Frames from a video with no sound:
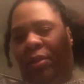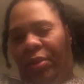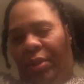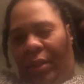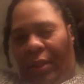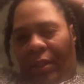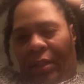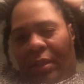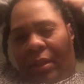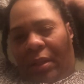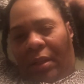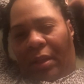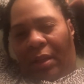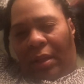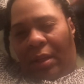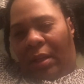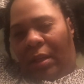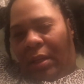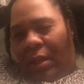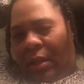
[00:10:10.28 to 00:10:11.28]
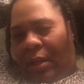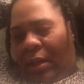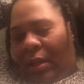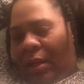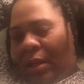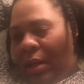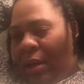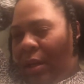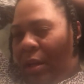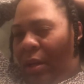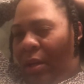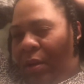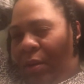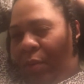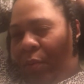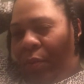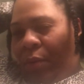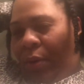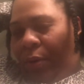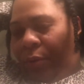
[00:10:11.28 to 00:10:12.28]
just to
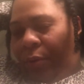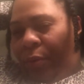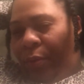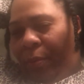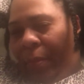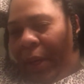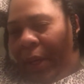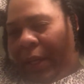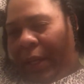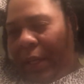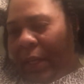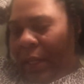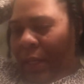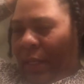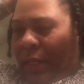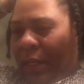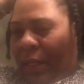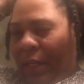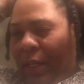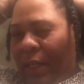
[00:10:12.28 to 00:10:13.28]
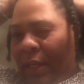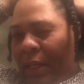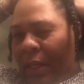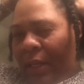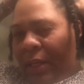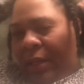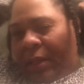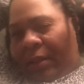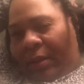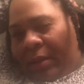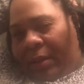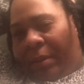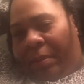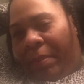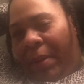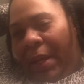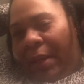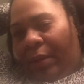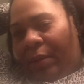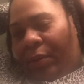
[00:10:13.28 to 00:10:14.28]
work through
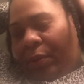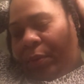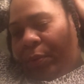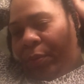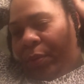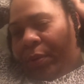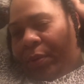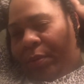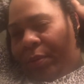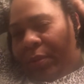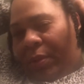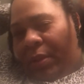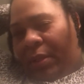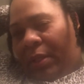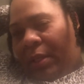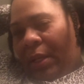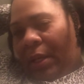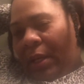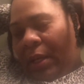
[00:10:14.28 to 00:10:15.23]
the roots.